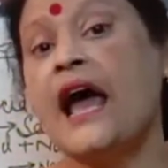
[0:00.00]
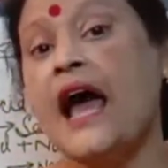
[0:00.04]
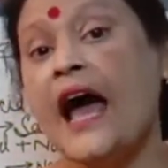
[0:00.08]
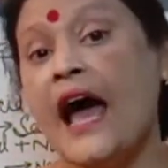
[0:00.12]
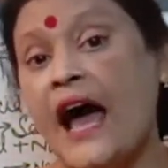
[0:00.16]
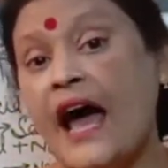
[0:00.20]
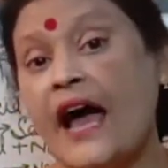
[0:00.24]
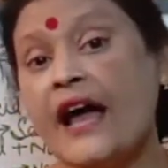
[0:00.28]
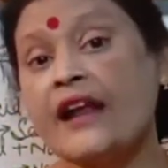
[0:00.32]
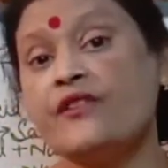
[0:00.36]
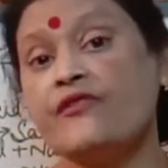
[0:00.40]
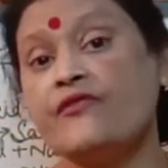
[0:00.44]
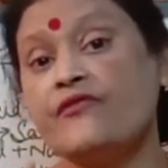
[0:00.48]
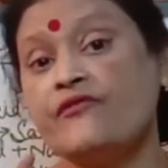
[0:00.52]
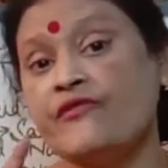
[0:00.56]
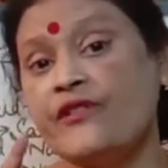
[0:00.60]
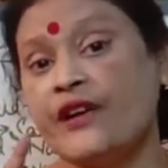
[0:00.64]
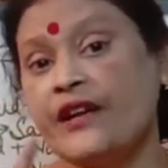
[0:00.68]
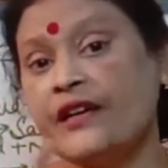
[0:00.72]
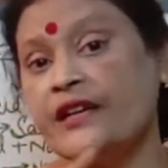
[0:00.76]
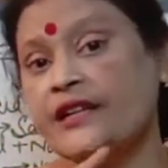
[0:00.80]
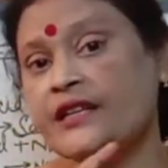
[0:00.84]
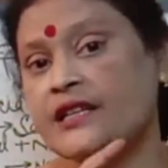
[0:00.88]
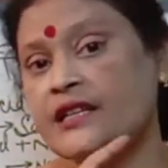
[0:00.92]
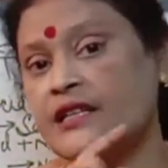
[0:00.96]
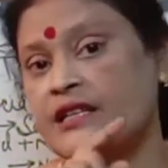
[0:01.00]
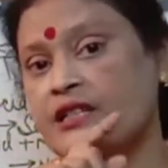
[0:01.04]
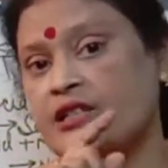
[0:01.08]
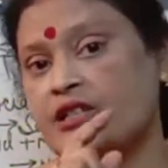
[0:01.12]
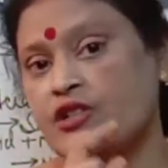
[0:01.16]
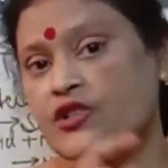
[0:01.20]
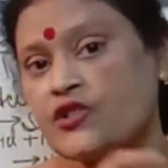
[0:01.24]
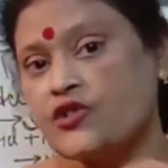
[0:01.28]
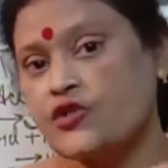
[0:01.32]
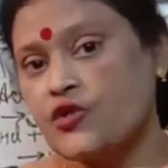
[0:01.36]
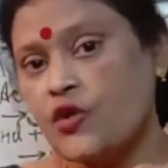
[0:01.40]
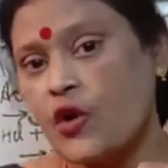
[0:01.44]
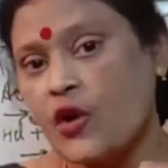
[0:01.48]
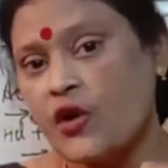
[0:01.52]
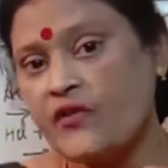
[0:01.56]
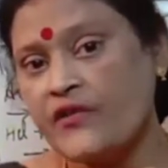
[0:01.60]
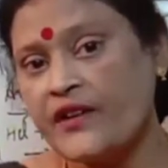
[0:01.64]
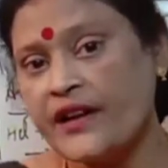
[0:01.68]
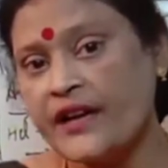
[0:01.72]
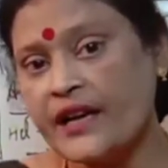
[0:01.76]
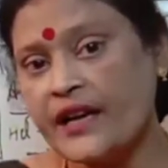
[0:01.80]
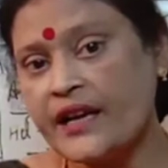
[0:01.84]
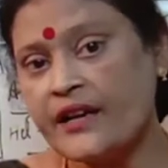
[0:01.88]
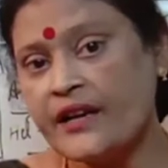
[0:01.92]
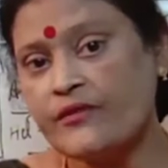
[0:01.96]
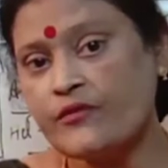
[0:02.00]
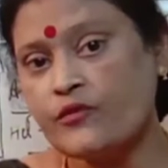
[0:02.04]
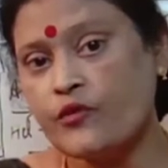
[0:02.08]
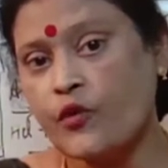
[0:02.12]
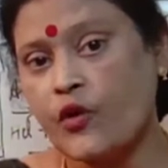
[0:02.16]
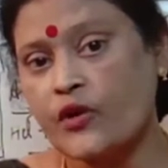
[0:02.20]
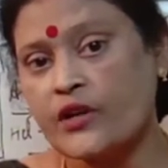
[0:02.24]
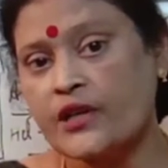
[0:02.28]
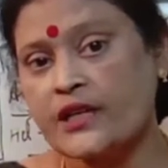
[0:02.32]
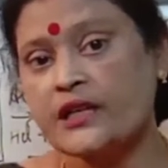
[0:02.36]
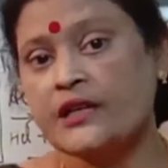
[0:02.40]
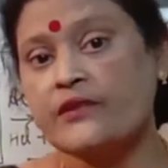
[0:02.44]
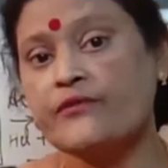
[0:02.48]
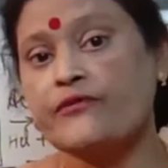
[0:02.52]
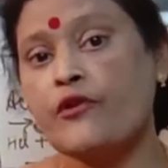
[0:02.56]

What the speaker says: And when it is dissolving in water,